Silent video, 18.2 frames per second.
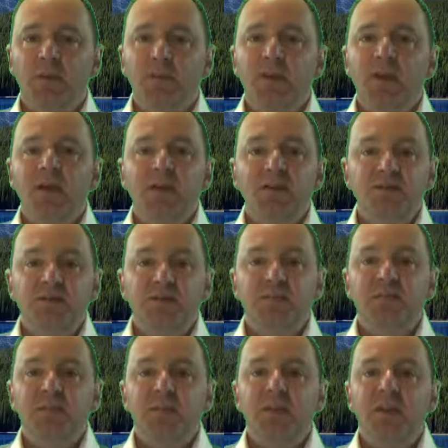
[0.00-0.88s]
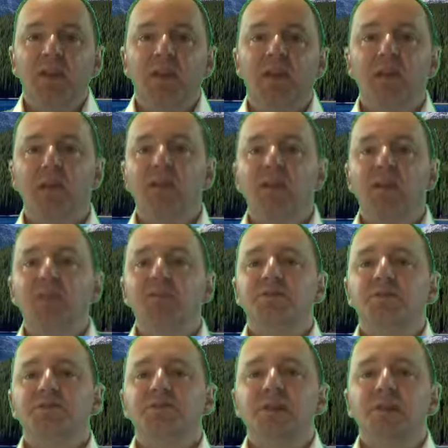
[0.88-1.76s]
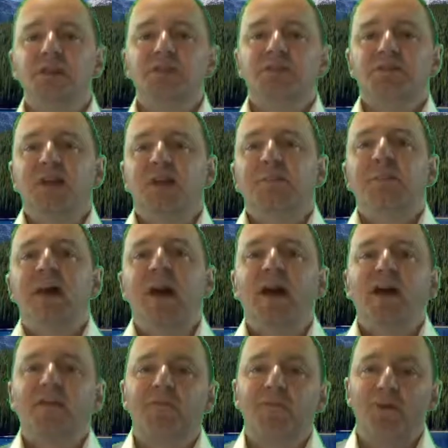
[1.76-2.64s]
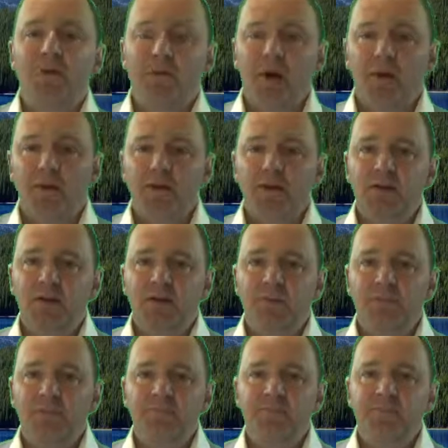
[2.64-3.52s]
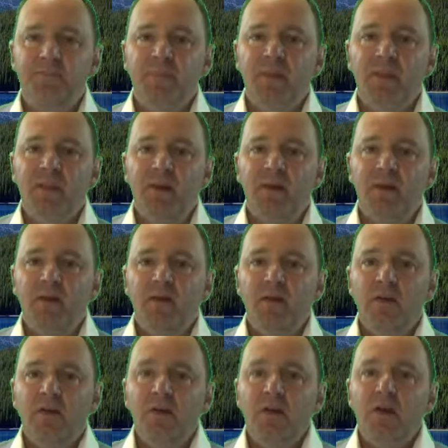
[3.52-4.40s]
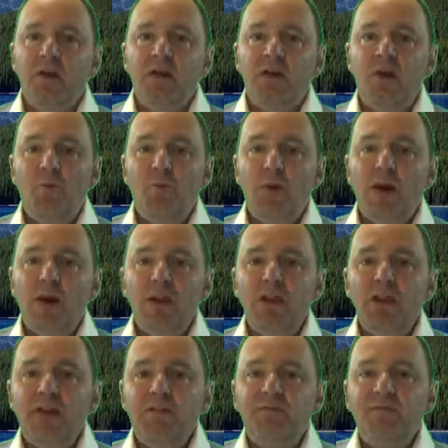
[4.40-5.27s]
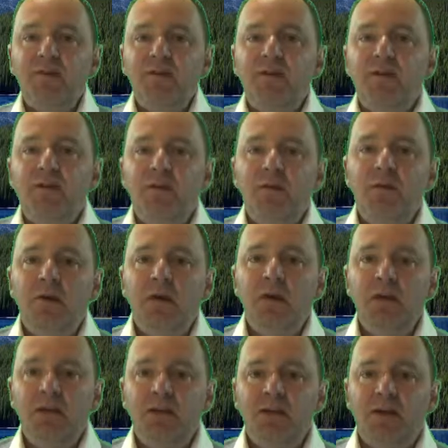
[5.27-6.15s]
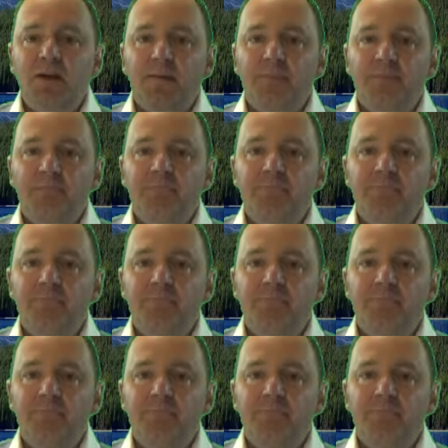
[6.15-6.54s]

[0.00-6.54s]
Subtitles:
Because, let's just take a step back for a moment. Now, when I lived in India,